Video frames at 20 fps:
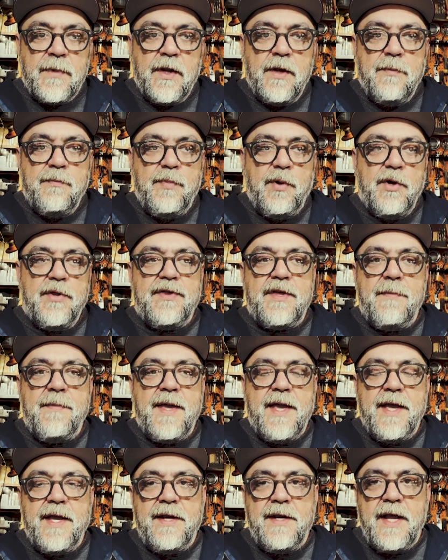put them
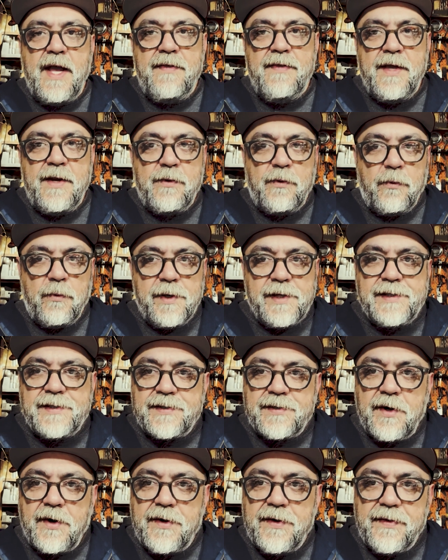in, and then
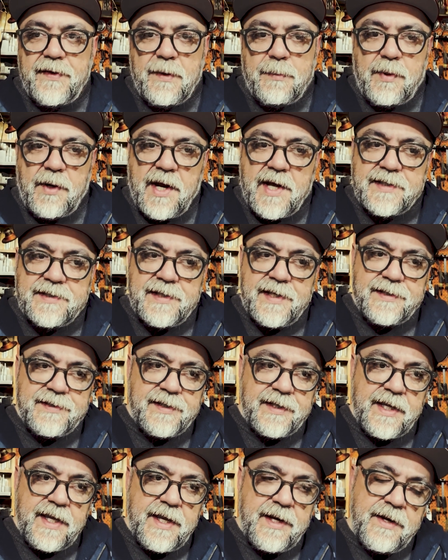restart the process
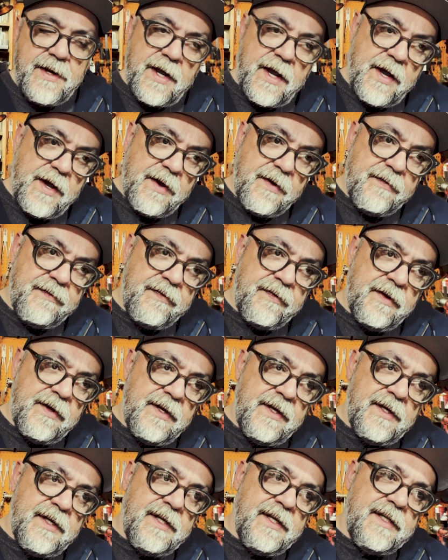again of
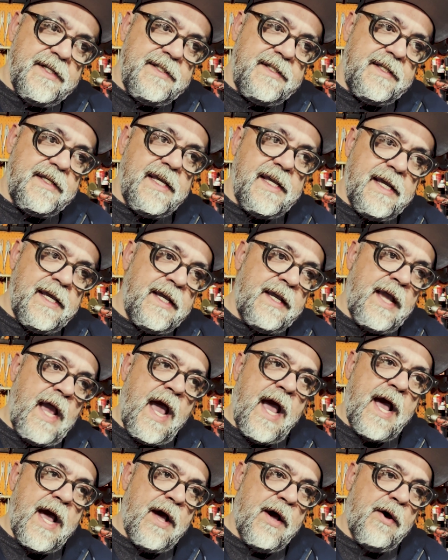seeing
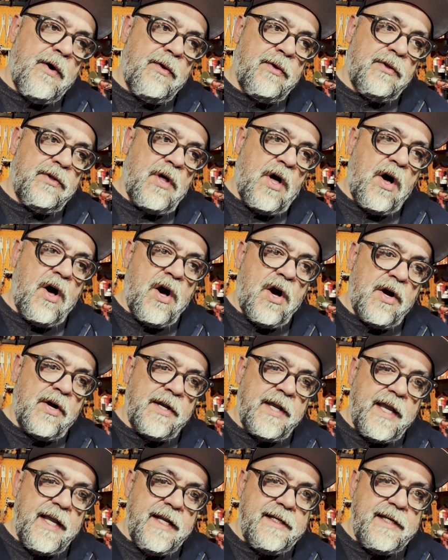how long
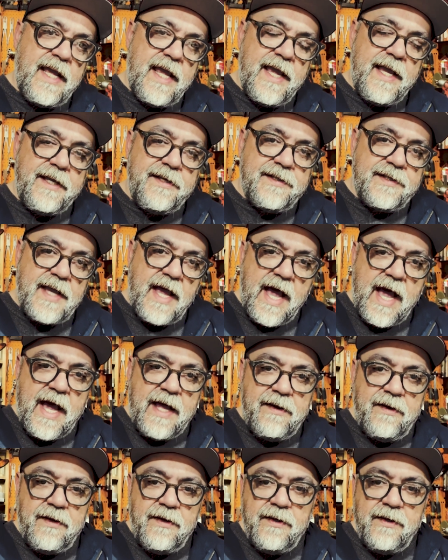it takes at